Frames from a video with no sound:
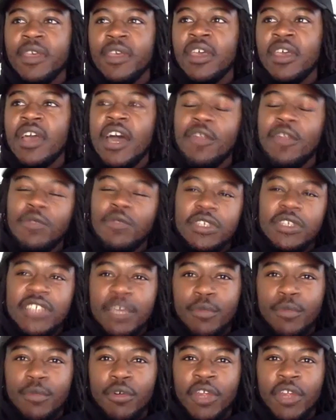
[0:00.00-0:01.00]
want to say
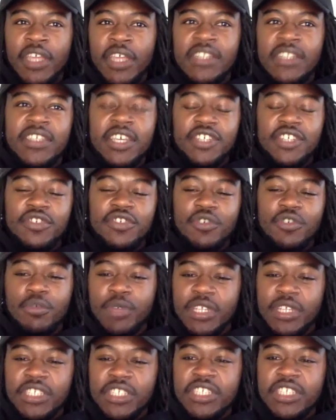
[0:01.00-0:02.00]
more intentional, but
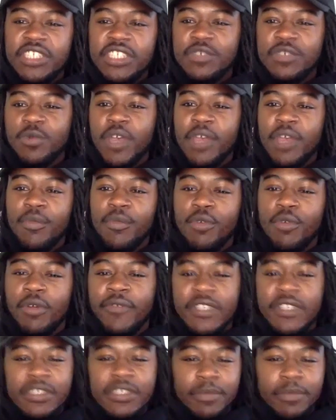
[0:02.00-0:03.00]
it's just way more
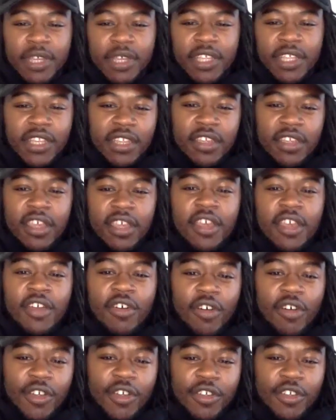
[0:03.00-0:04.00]
visibility
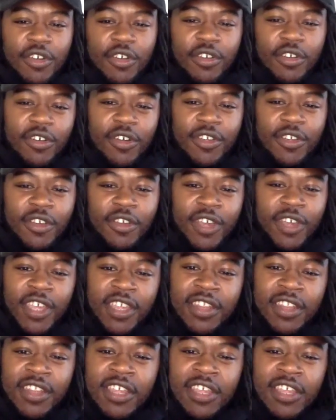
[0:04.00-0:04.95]
on your end.